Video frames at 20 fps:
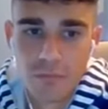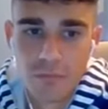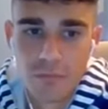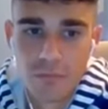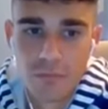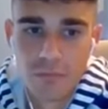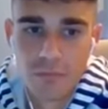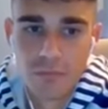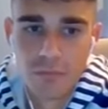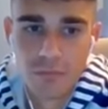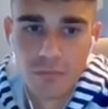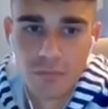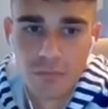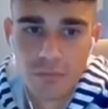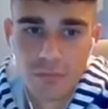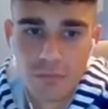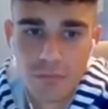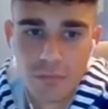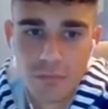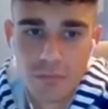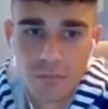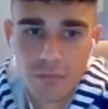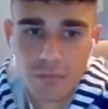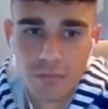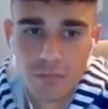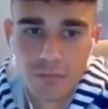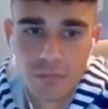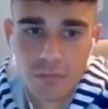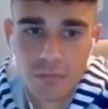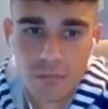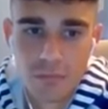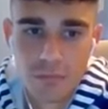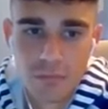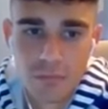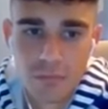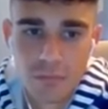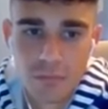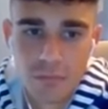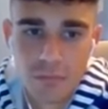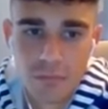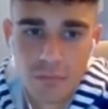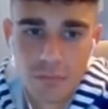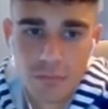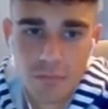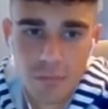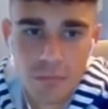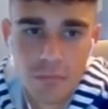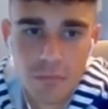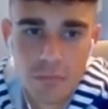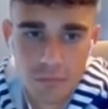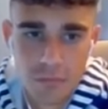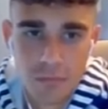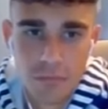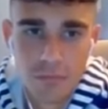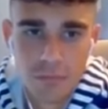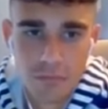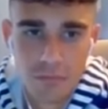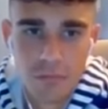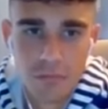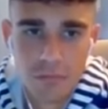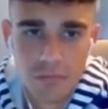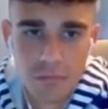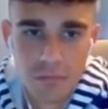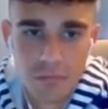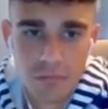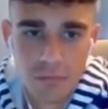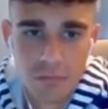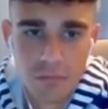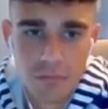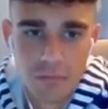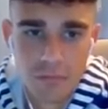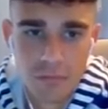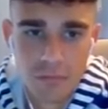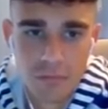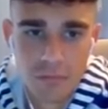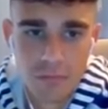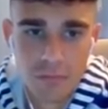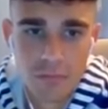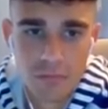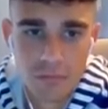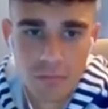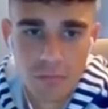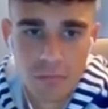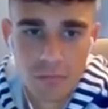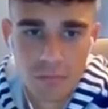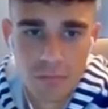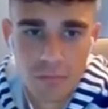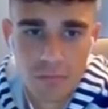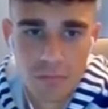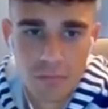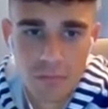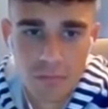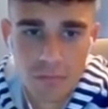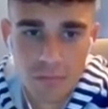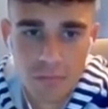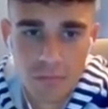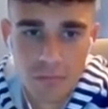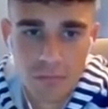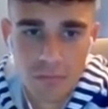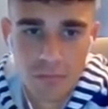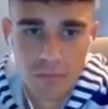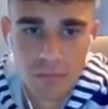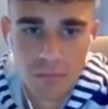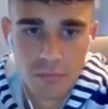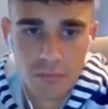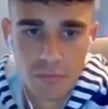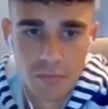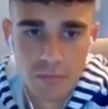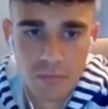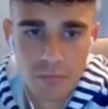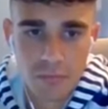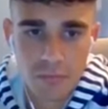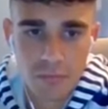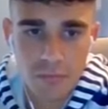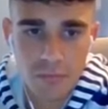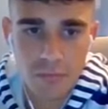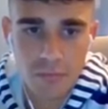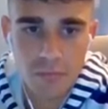This person isn't speaking.